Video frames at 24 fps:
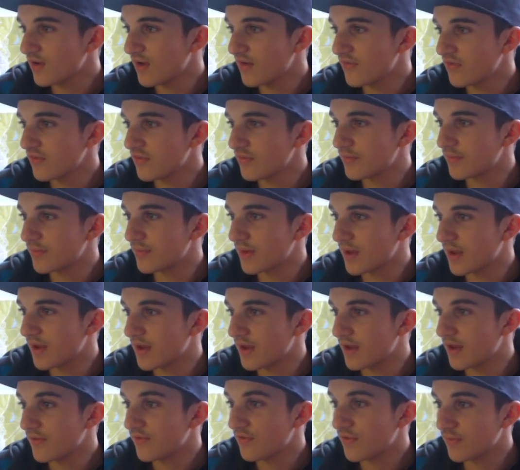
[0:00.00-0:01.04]
you even
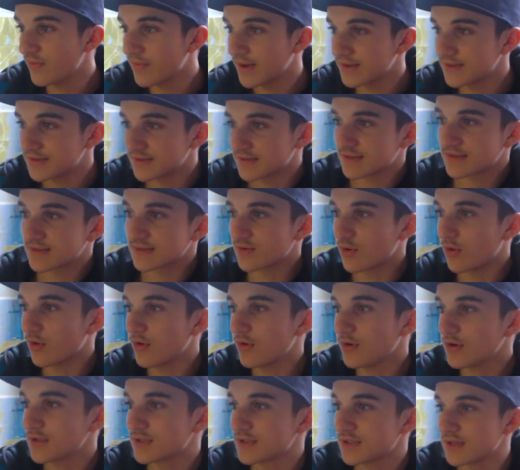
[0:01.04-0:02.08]
ever been
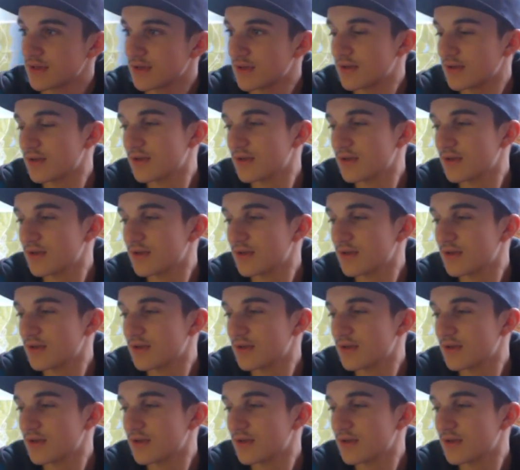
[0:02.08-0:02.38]
stalked?